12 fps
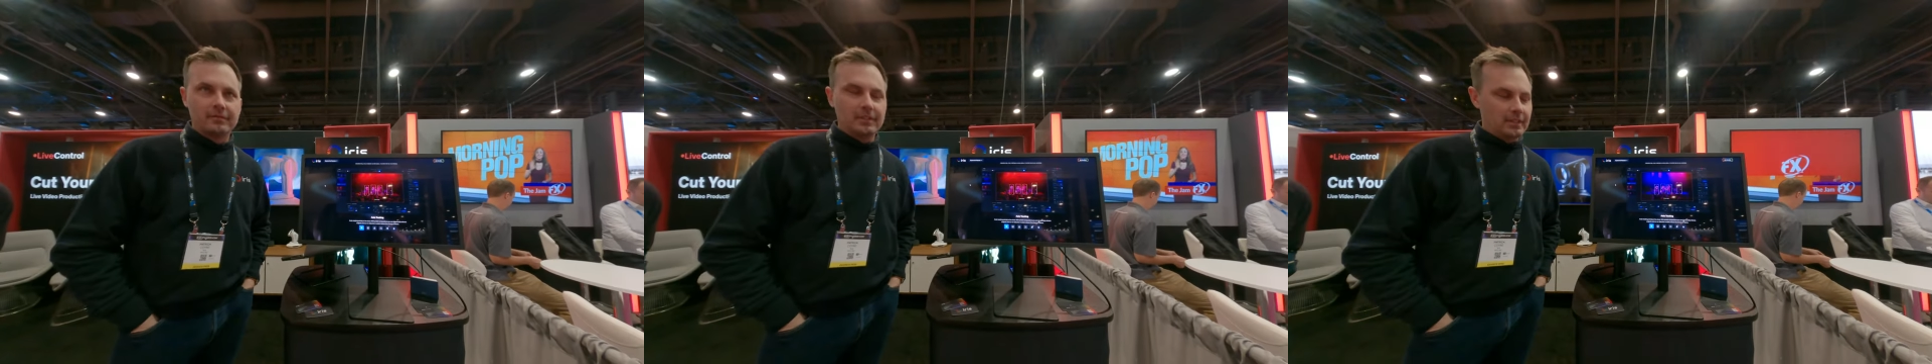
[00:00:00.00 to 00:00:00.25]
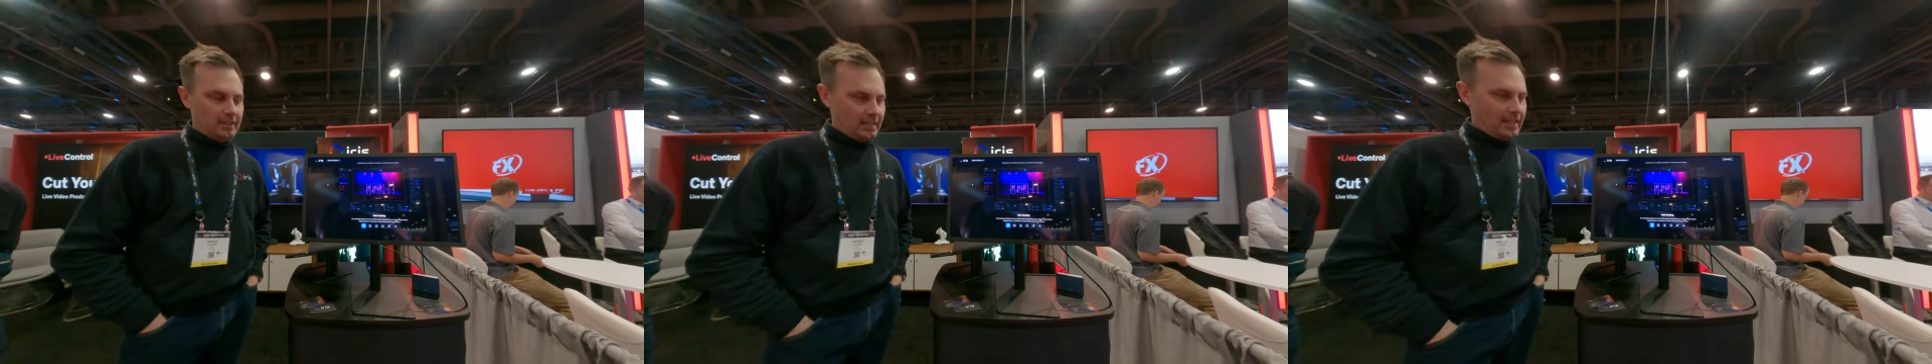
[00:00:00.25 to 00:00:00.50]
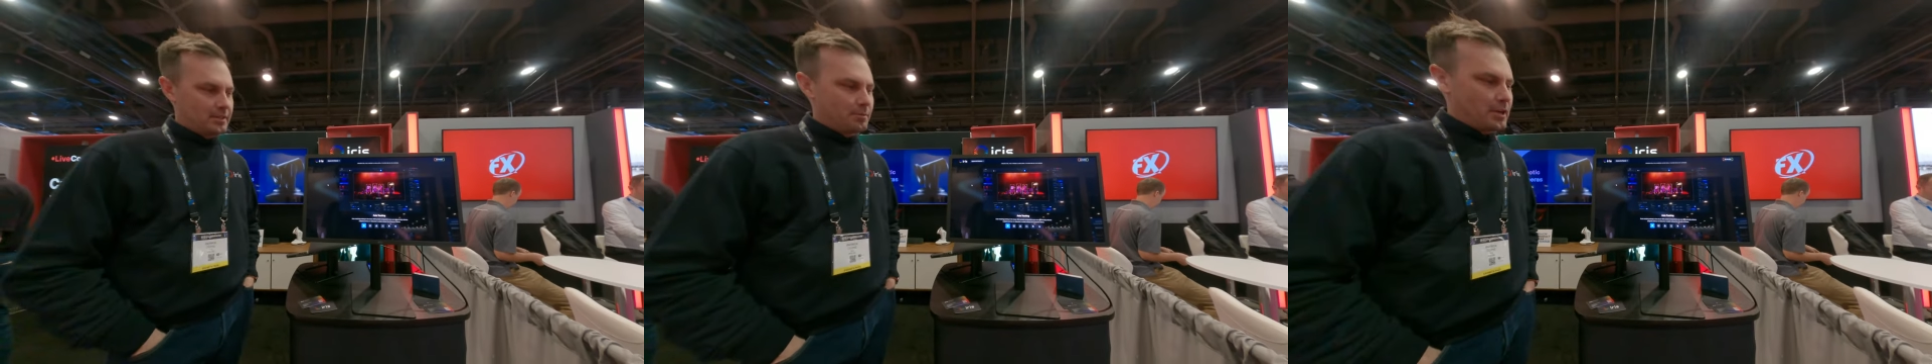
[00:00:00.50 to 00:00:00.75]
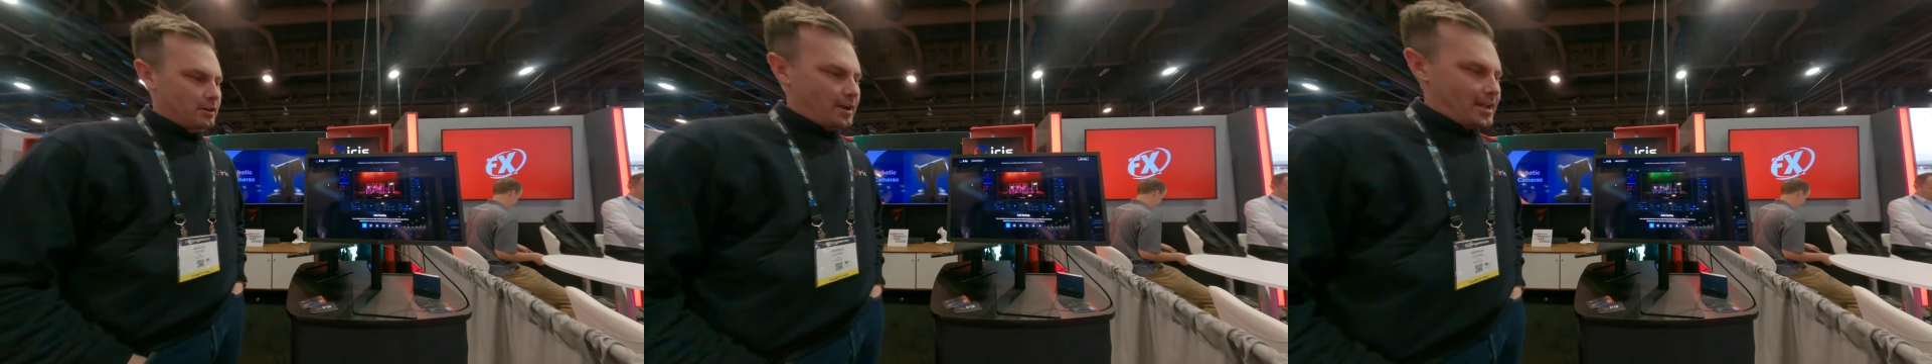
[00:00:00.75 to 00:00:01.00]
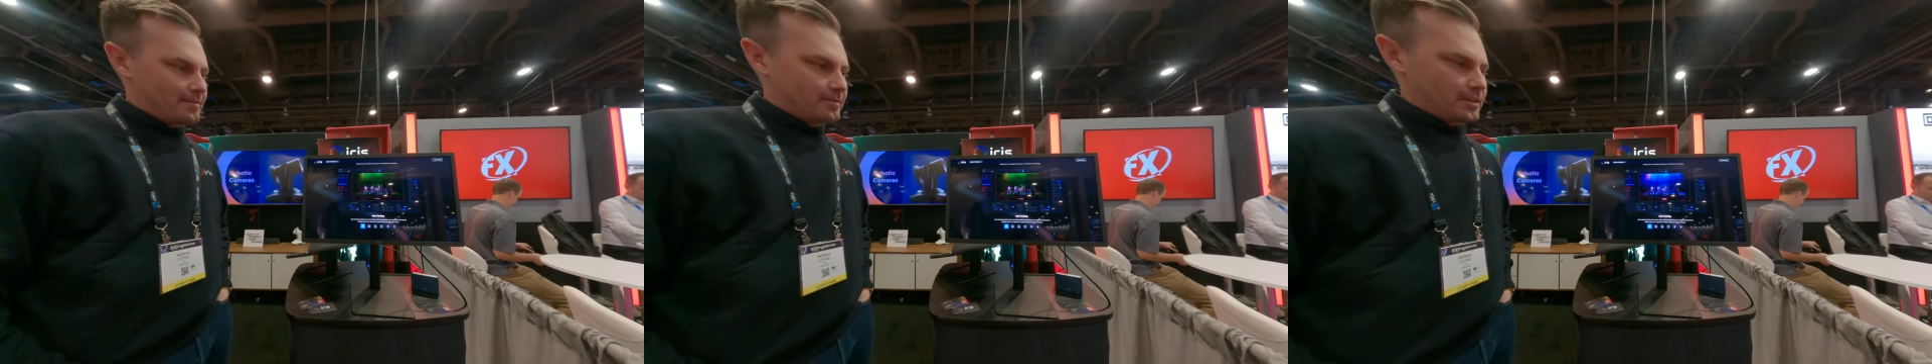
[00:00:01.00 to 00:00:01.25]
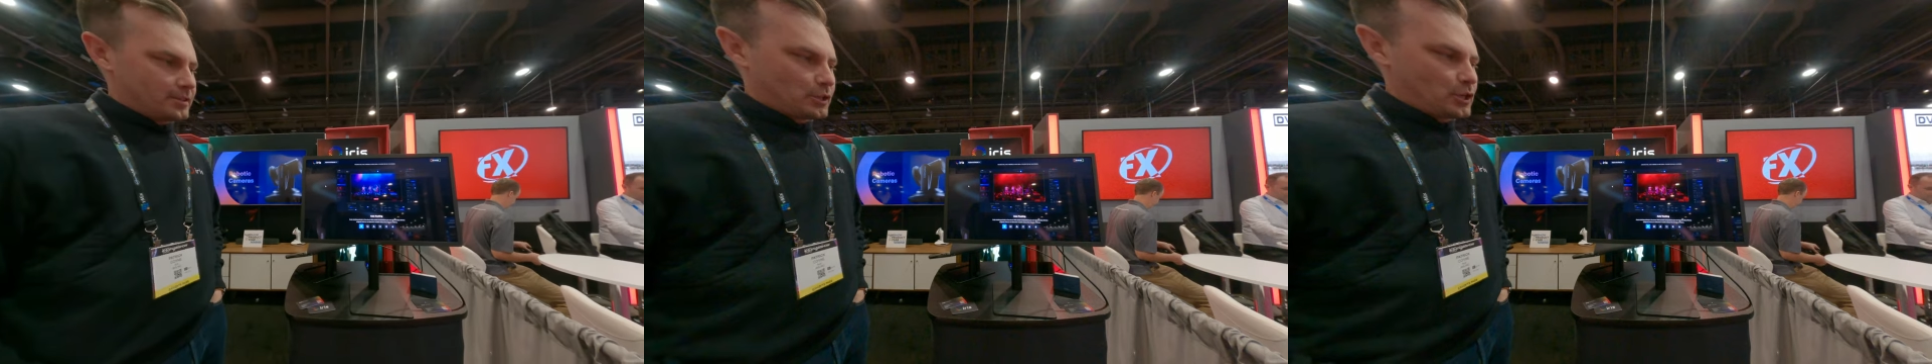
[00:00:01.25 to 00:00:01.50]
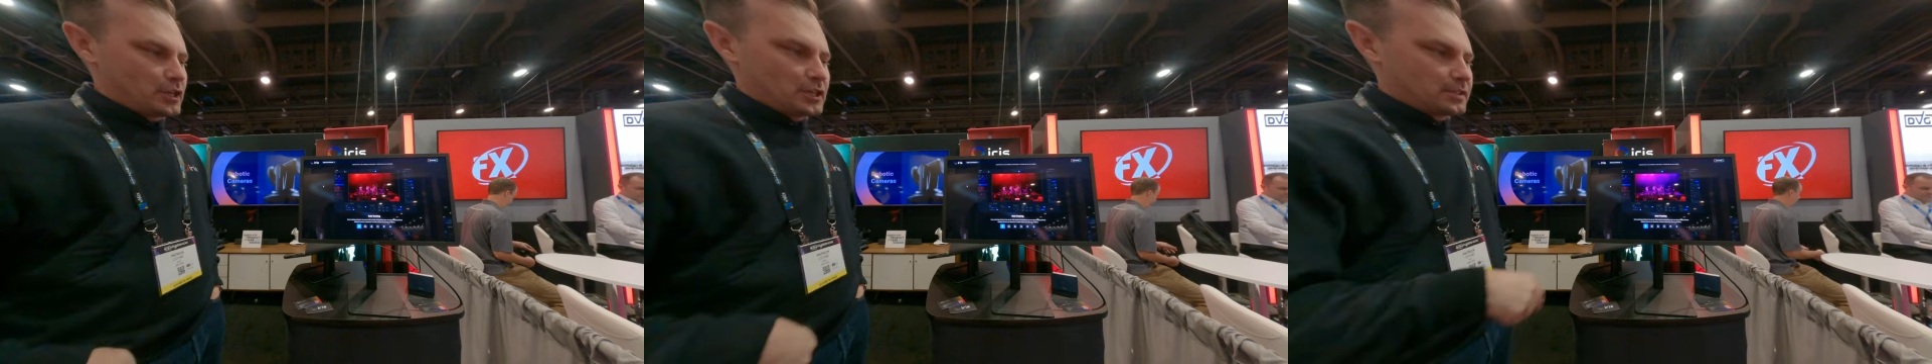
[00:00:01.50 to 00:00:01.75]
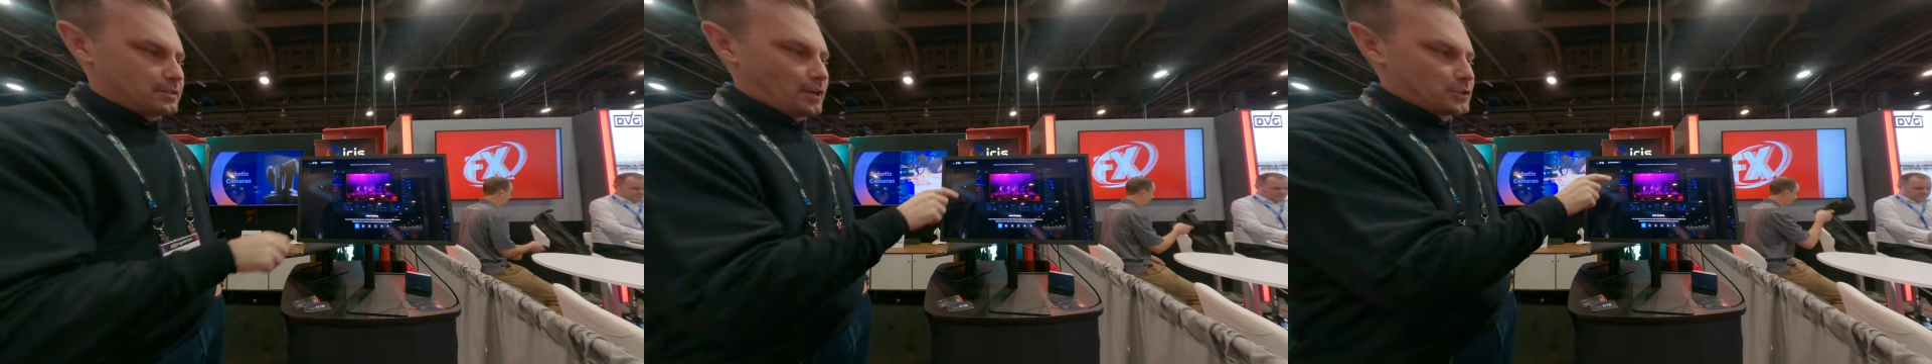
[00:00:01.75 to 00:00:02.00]
it's pretty great. So you yeah. can
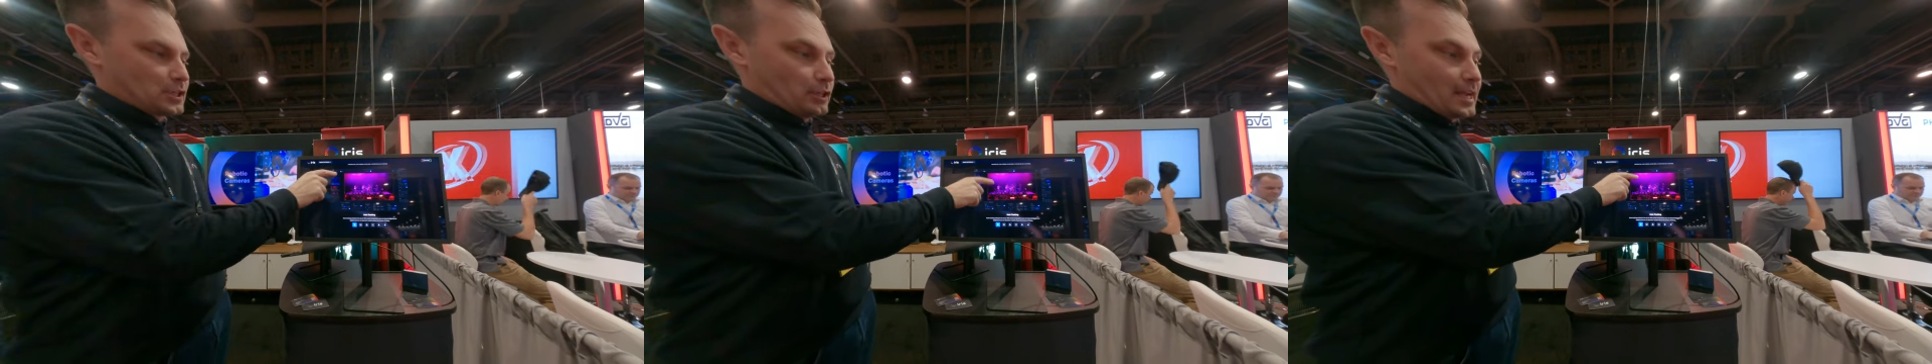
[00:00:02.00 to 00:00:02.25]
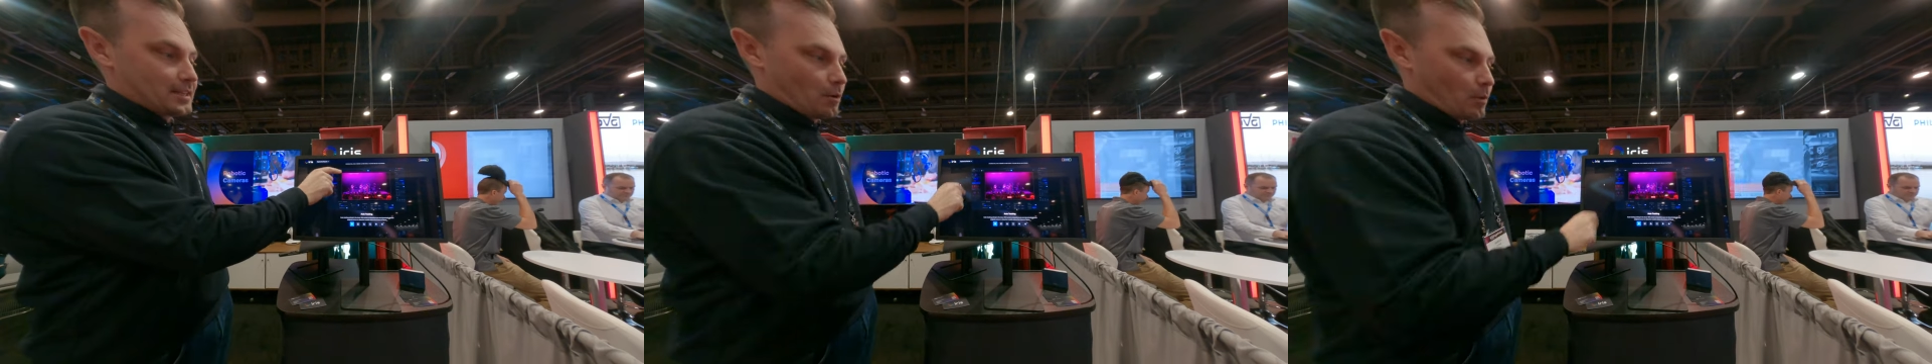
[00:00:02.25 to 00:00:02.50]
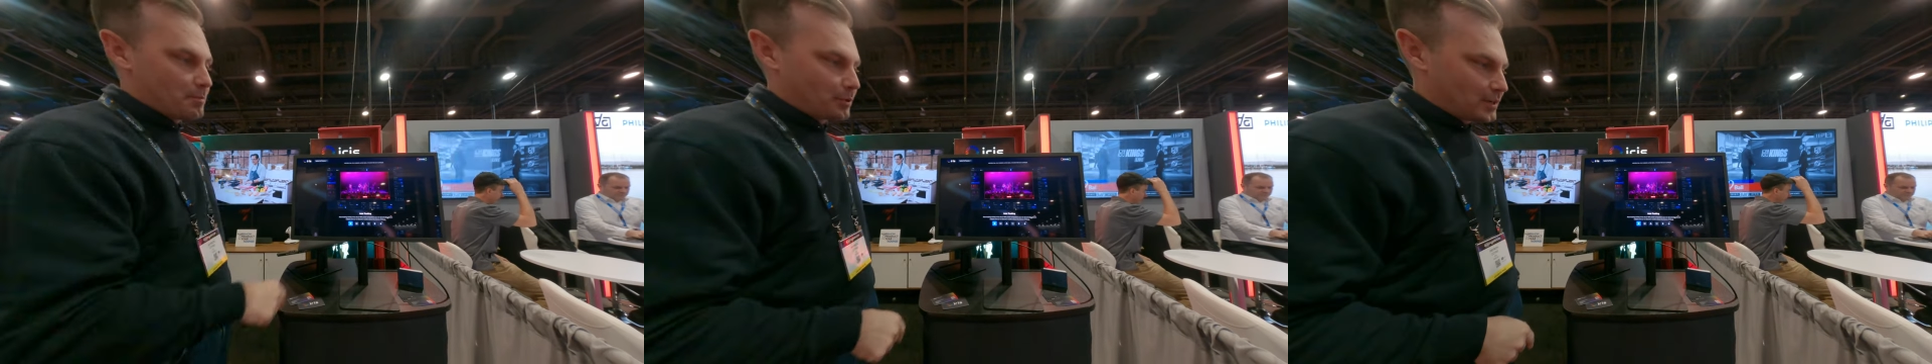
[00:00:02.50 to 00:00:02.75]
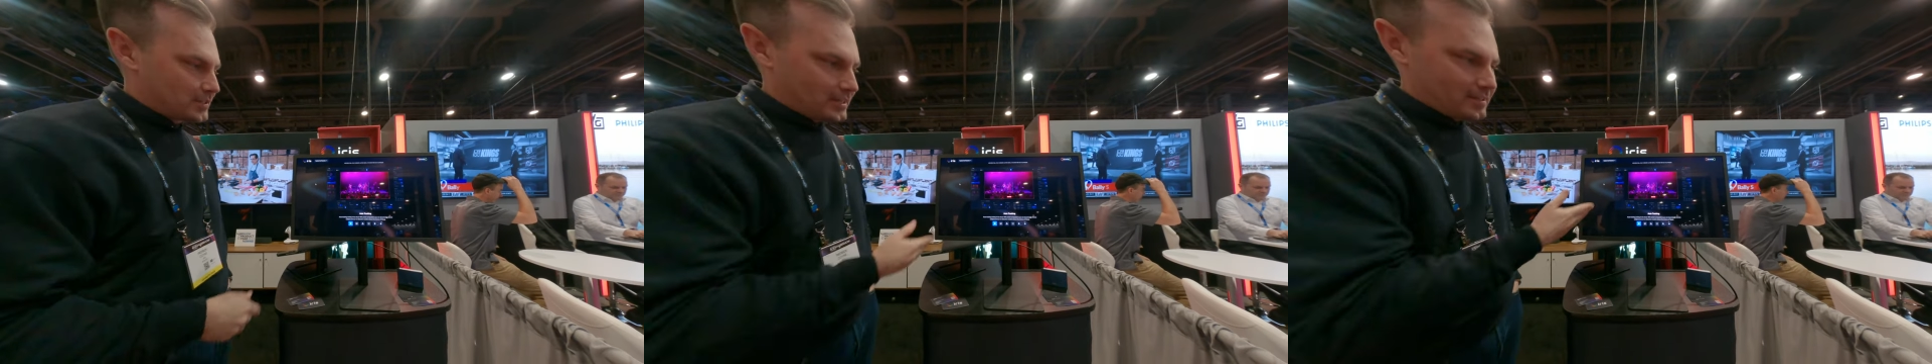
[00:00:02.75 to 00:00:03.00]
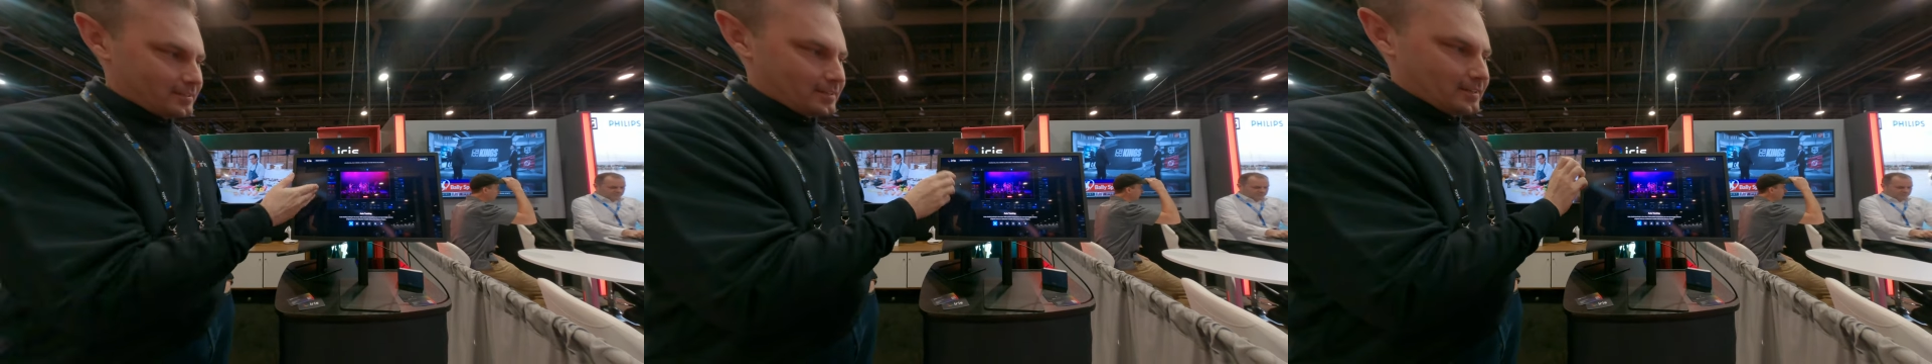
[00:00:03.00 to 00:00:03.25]
just you know select on one person,